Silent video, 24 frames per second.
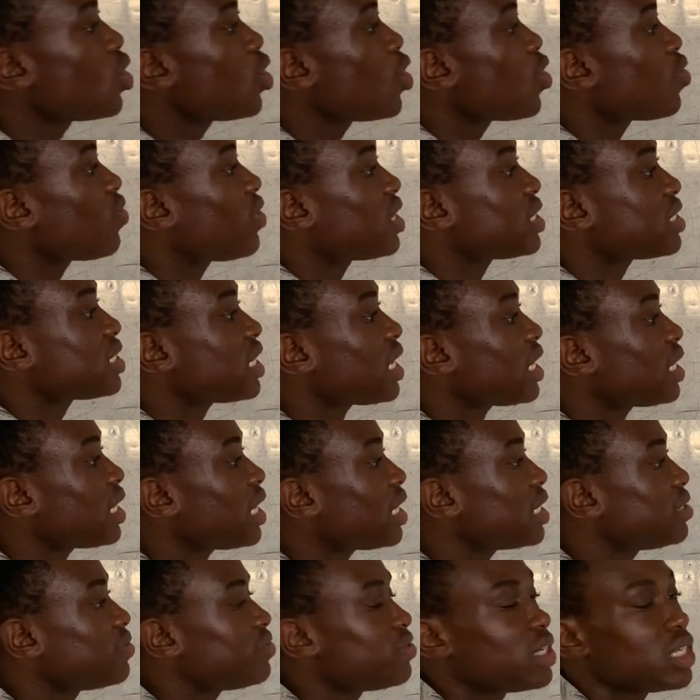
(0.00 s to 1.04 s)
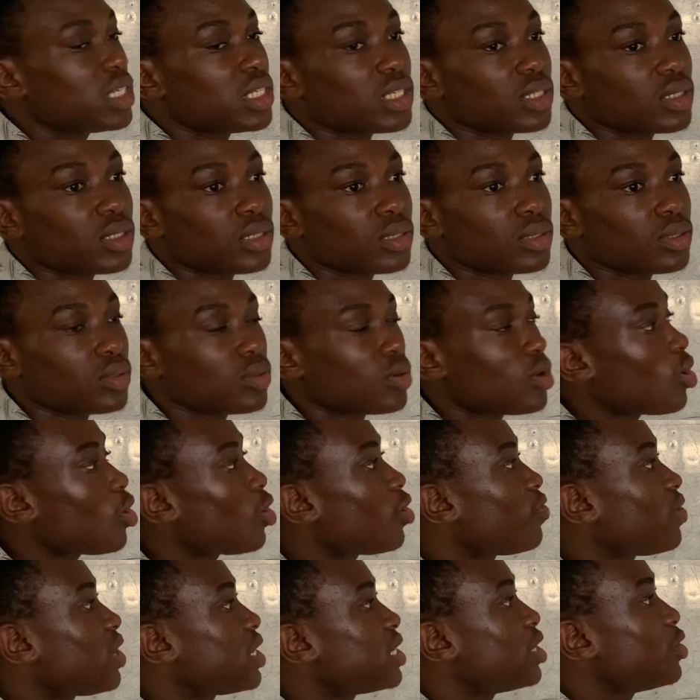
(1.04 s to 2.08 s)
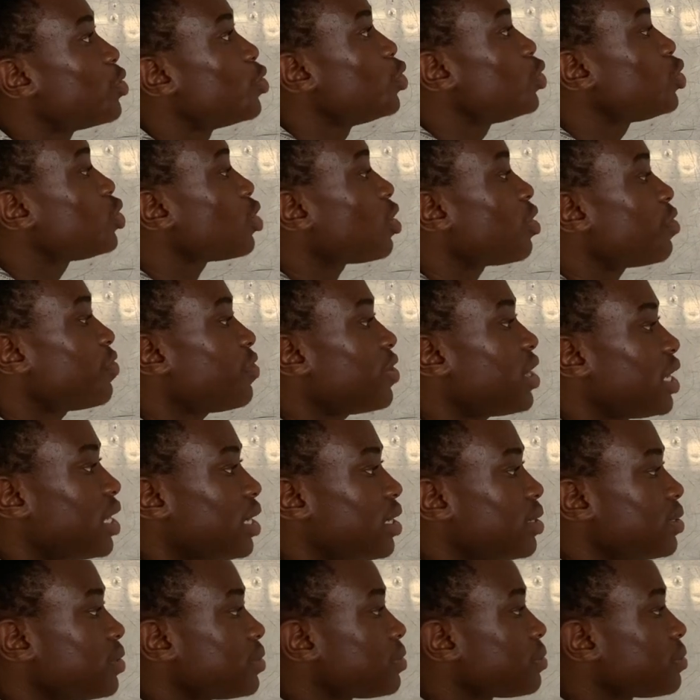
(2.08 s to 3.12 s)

over standard deviation all over the root of n.